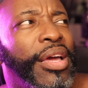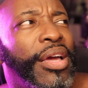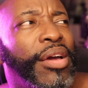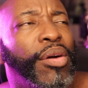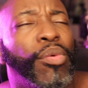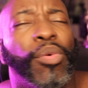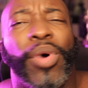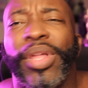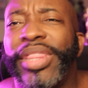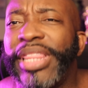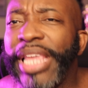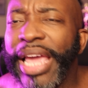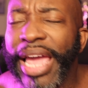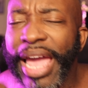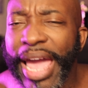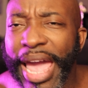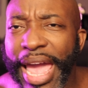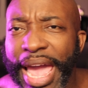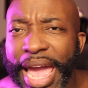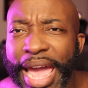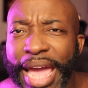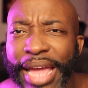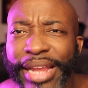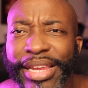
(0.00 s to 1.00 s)
what they
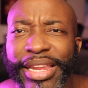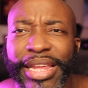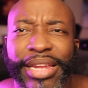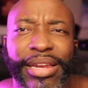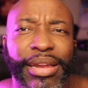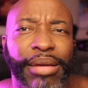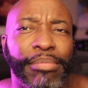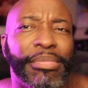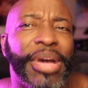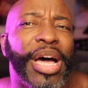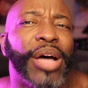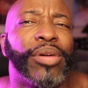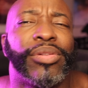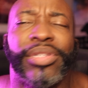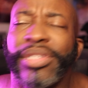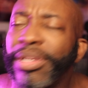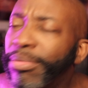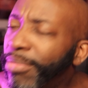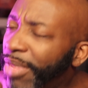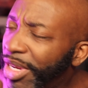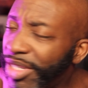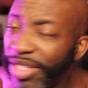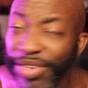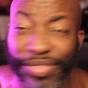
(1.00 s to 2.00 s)
had didn't amount to
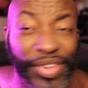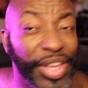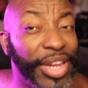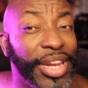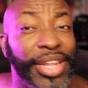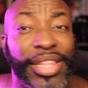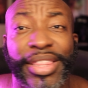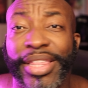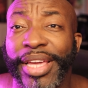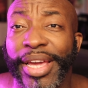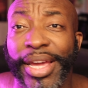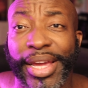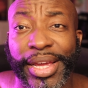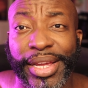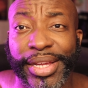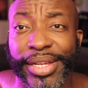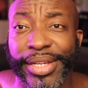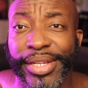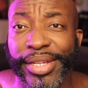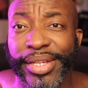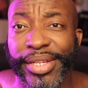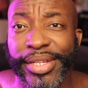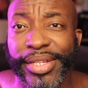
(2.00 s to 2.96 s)
much of anything.